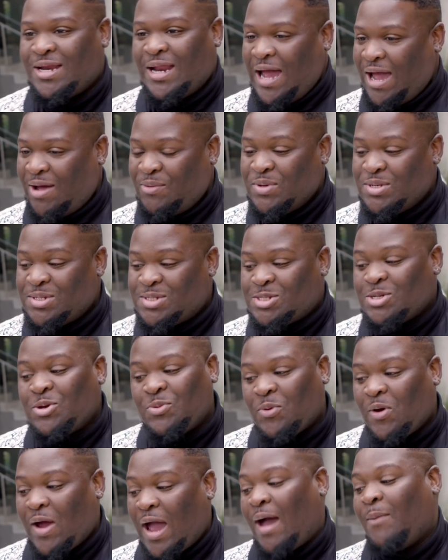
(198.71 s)
I was
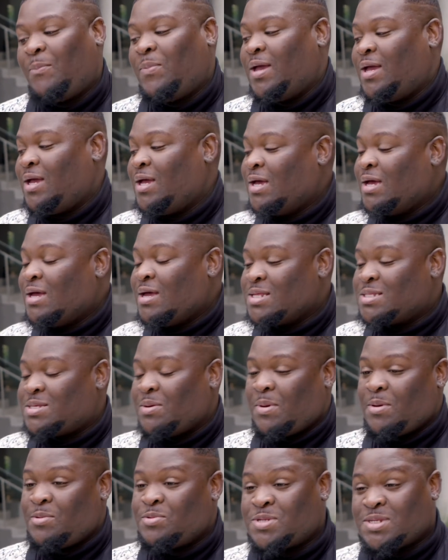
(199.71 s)
super happy to
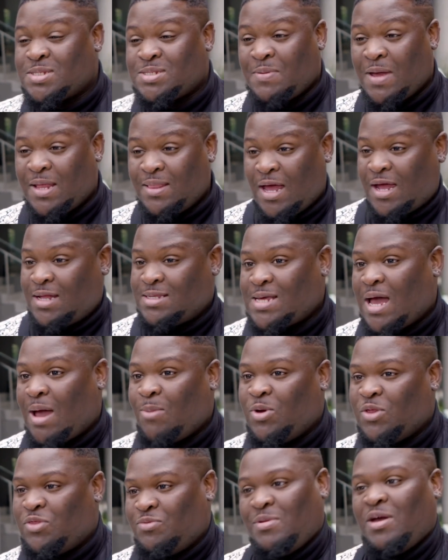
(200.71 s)
be able to spend that time
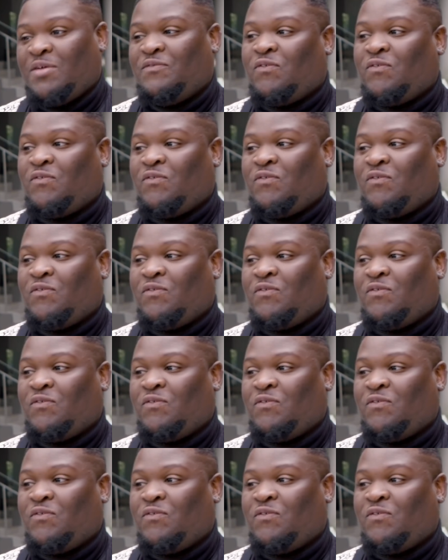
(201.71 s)
with my